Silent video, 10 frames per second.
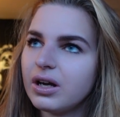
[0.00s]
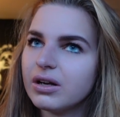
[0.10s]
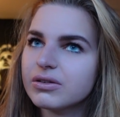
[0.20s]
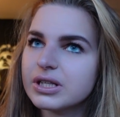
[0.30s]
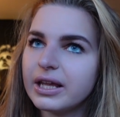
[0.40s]

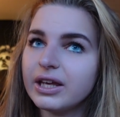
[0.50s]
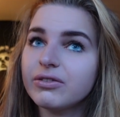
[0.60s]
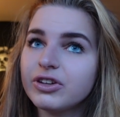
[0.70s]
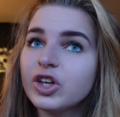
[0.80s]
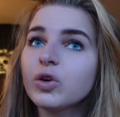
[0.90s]
how to say
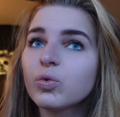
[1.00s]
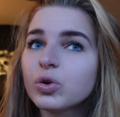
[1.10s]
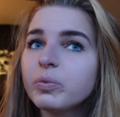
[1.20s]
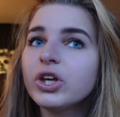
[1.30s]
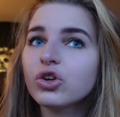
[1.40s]
if he
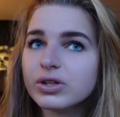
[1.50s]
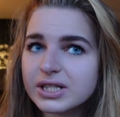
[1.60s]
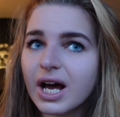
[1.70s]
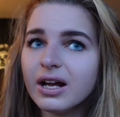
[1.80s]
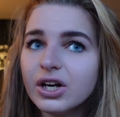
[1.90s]
would be your
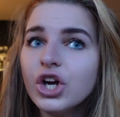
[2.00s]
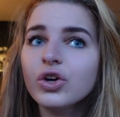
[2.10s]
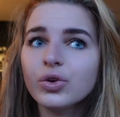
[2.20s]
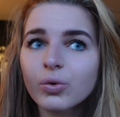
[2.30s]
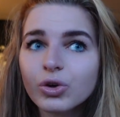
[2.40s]
son
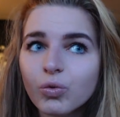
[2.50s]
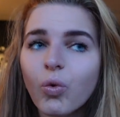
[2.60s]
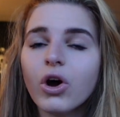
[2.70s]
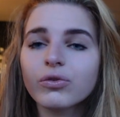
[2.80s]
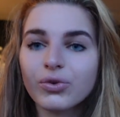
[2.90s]
you would
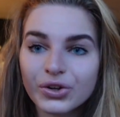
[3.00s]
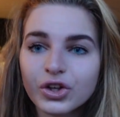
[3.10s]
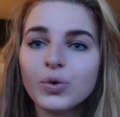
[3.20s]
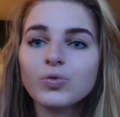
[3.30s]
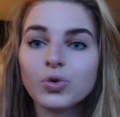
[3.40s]
want for
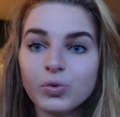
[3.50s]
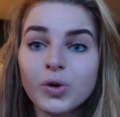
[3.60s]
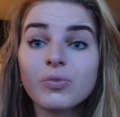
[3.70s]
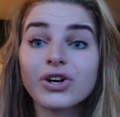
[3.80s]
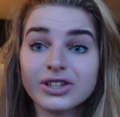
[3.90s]
him to be
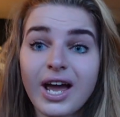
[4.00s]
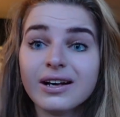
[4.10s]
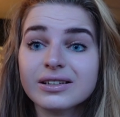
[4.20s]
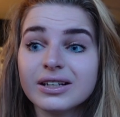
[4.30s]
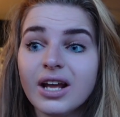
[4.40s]

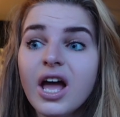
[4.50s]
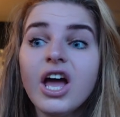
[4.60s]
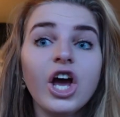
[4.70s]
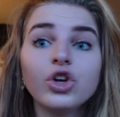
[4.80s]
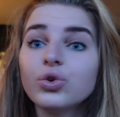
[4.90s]
protected
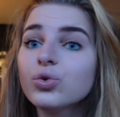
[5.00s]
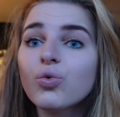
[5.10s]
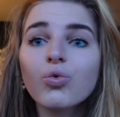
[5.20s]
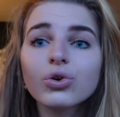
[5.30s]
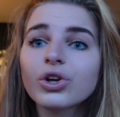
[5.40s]
and you
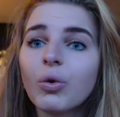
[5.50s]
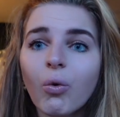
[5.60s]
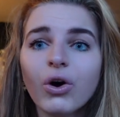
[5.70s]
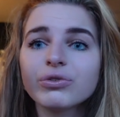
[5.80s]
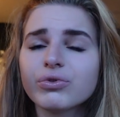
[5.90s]
wouldn't
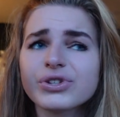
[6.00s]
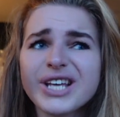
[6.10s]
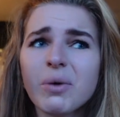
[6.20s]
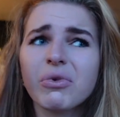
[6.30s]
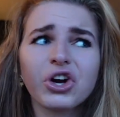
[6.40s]
want for
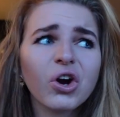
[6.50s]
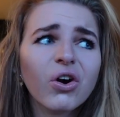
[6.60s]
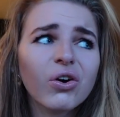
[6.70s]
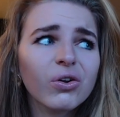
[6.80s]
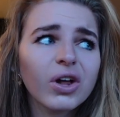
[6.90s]
some
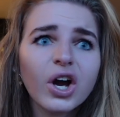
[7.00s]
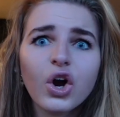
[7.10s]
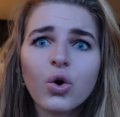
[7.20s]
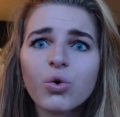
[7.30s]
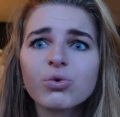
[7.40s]
girl
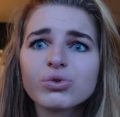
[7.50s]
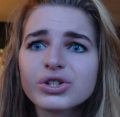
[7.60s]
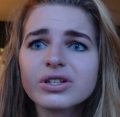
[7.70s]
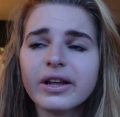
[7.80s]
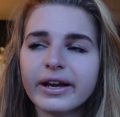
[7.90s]

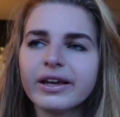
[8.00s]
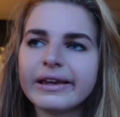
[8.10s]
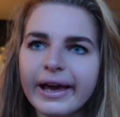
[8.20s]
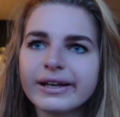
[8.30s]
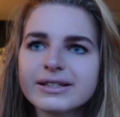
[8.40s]
who's like
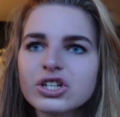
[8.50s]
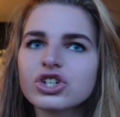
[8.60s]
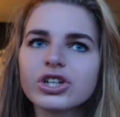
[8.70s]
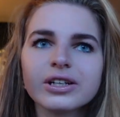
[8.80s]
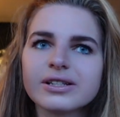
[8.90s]
yes
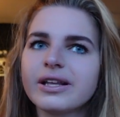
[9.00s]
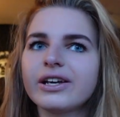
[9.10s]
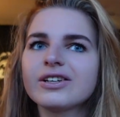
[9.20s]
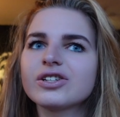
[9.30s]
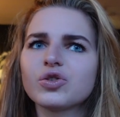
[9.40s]
she is
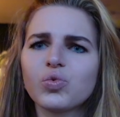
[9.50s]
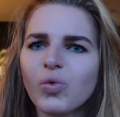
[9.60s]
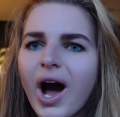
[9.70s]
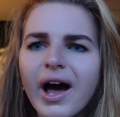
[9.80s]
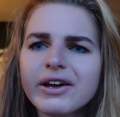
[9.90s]
like his
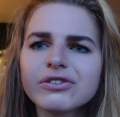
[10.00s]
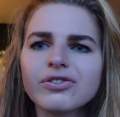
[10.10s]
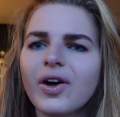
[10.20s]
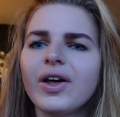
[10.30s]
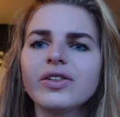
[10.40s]
wife
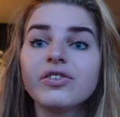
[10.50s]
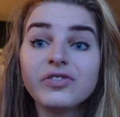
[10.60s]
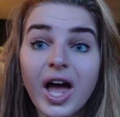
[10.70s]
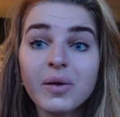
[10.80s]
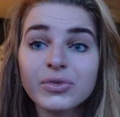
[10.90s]
and
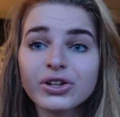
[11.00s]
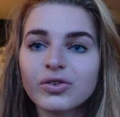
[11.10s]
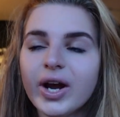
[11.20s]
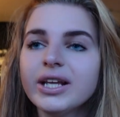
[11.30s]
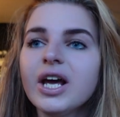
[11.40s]
family
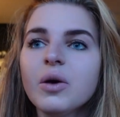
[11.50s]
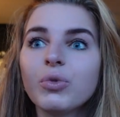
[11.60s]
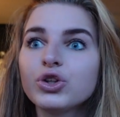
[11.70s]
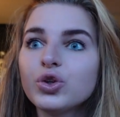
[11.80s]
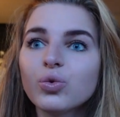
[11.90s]
right
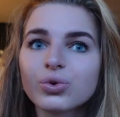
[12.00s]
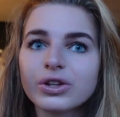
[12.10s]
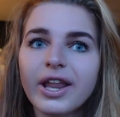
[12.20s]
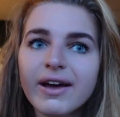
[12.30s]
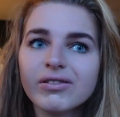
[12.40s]
but you would
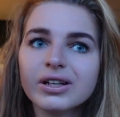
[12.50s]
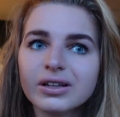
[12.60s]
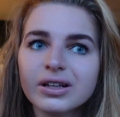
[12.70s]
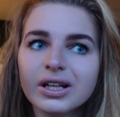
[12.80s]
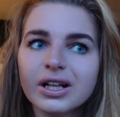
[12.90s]

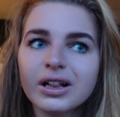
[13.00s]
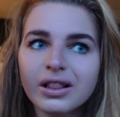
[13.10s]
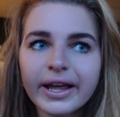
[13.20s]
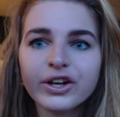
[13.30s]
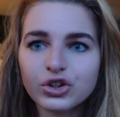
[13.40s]
never
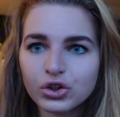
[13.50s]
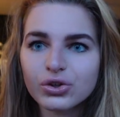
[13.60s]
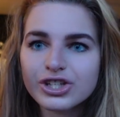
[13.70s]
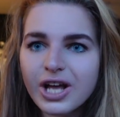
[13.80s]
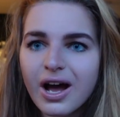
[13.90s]
let your
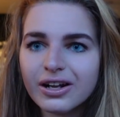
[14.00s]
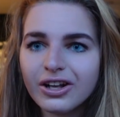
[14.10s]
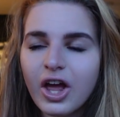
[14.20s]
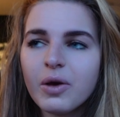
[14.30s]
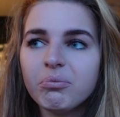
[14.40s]

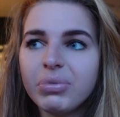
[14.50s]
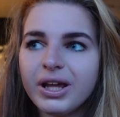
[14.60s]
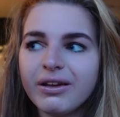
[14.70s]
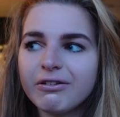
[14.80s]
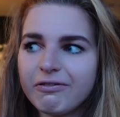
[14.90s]
son
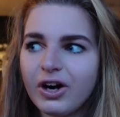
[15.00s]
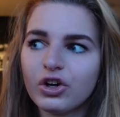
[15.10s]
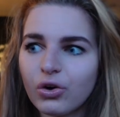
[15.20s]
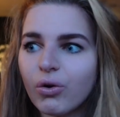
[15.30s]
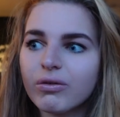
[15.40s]
be
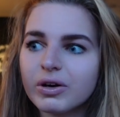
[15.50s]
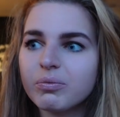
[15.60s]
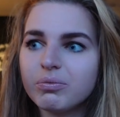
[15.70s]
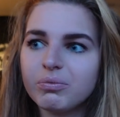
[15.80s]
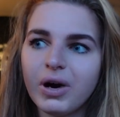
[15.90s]
fucked over
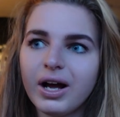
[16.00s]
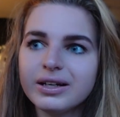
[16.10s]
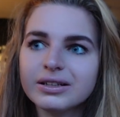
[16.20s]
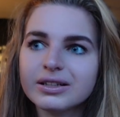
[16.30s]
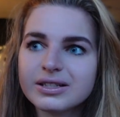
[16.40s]

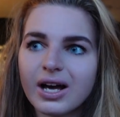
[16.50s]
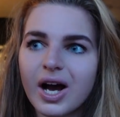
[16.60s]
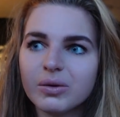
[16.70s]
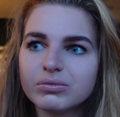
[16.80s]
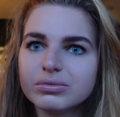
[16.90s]
by
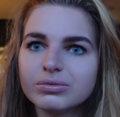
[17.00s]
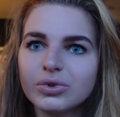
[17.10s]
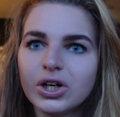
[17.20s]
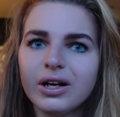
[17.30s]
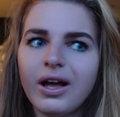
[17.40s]
some
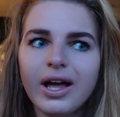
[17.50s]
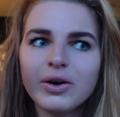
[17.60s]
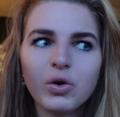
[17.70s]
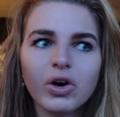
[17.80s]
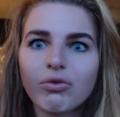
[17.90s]

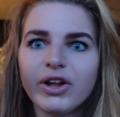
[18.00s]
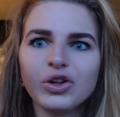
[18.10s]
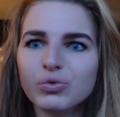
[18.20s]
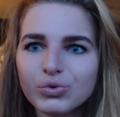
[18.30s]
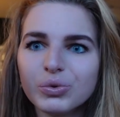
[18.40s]

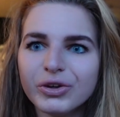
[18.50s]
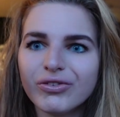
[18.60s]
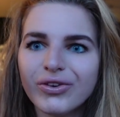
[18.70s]
random woman